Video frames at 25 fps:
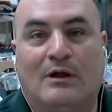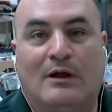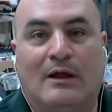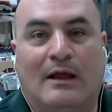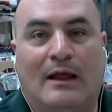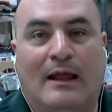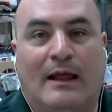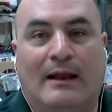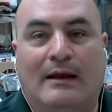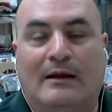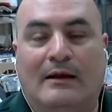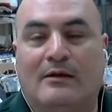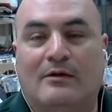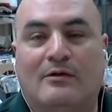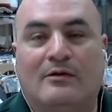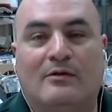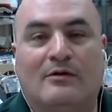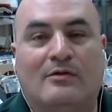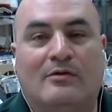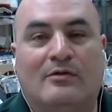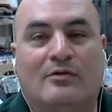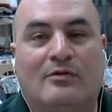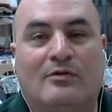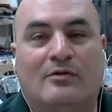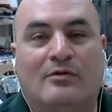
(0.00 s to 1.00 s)
and
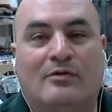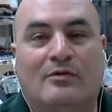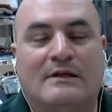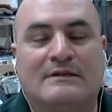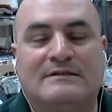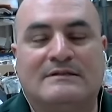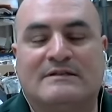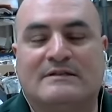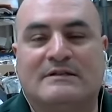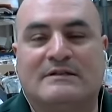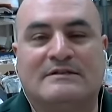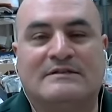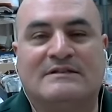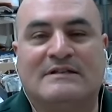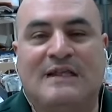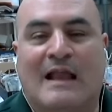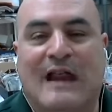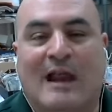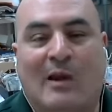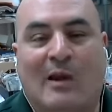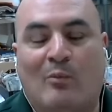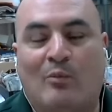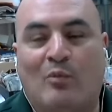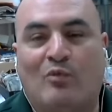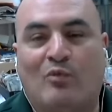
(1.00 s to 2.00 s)
it's the
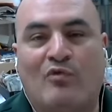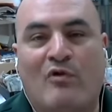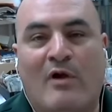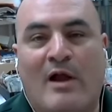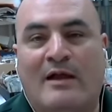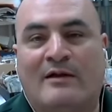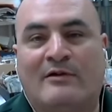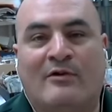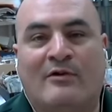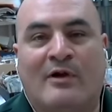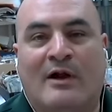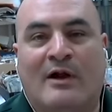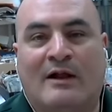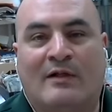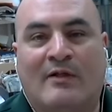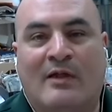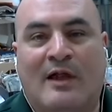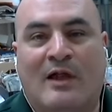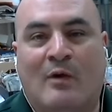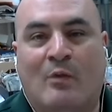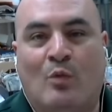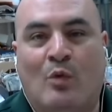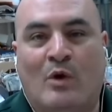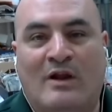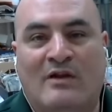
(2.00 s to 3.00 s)
same rhetoric
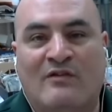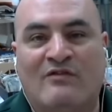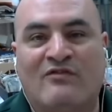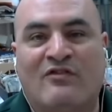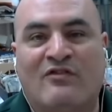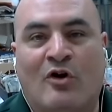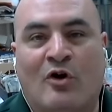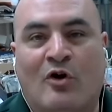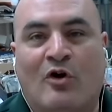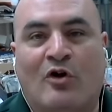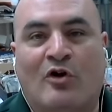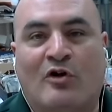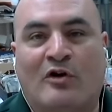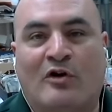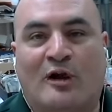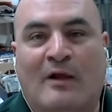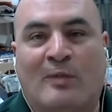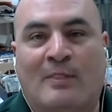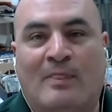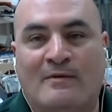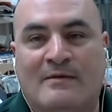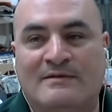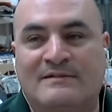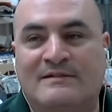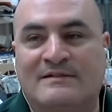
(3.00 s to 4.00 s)
that we've heard on
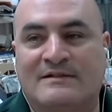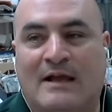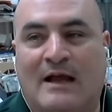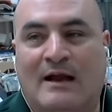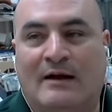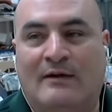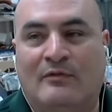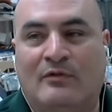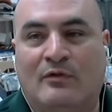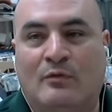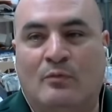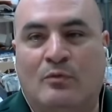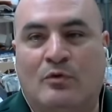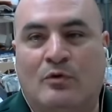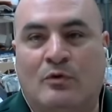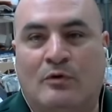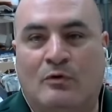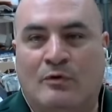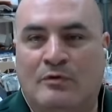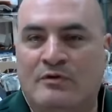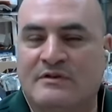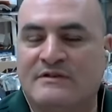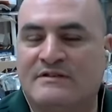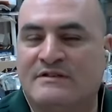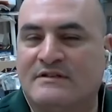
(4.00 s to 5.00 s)
this side of the border.
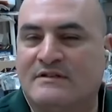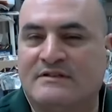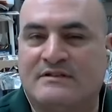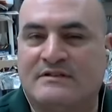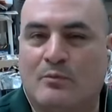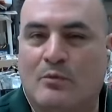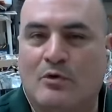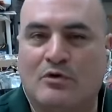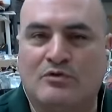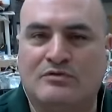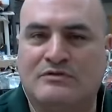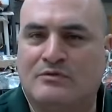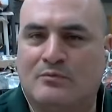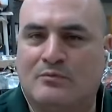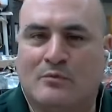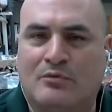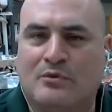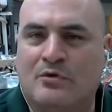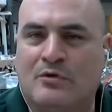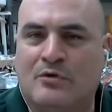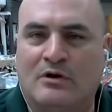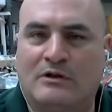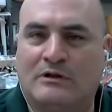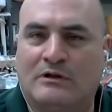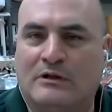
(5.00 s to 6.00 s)
This is the most
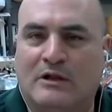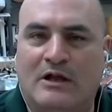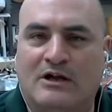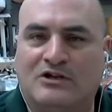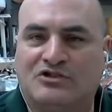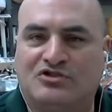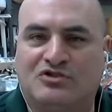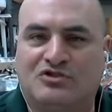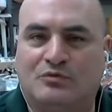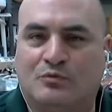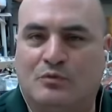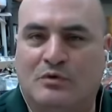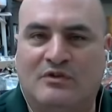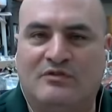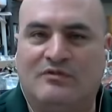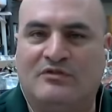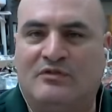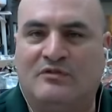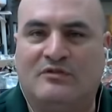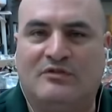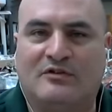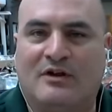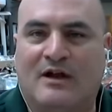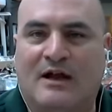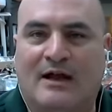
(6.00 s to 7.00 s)
important election we've
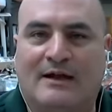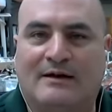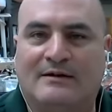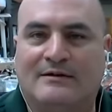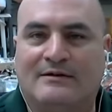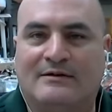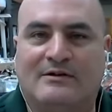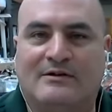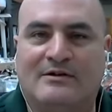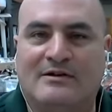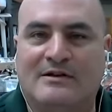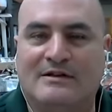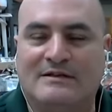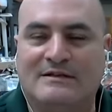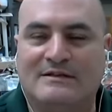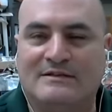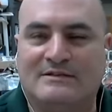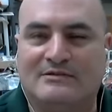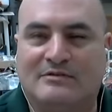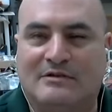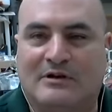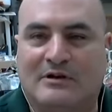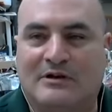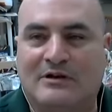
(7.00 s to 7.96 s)
ever had in our history.